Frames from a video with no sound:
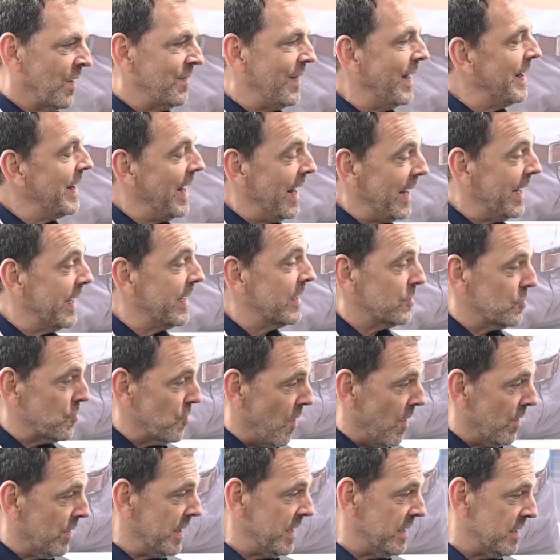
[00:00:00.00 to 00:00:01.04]
Then
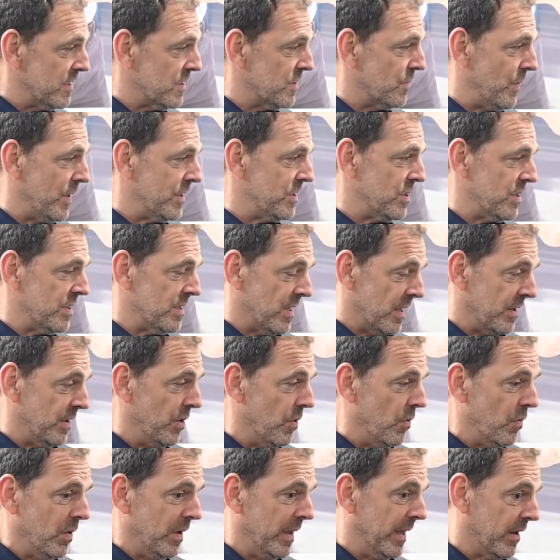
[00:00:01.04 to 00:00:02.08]
electronics, which is a
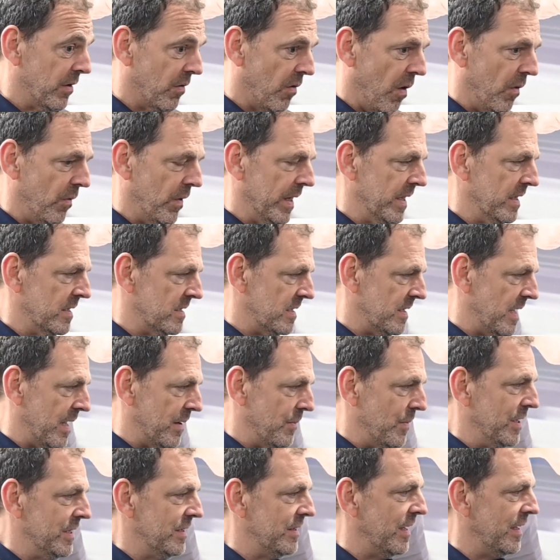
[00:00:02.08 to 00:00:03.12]
newly growing
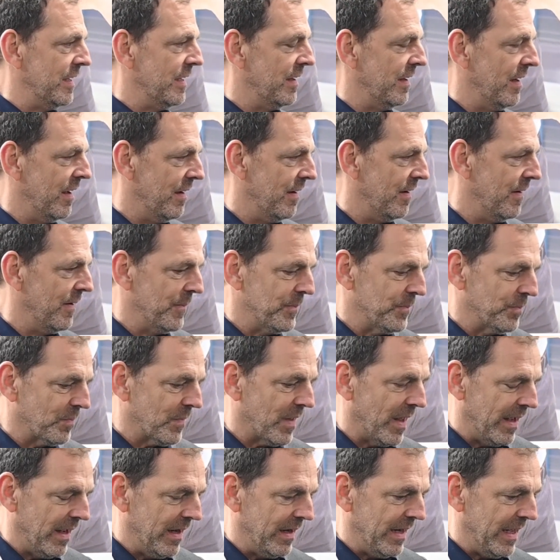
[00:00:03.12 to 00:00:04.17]
segment in
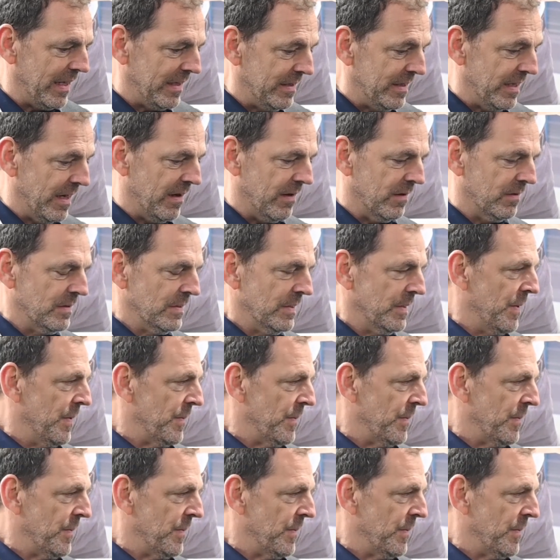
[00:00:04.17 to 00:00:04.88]
India,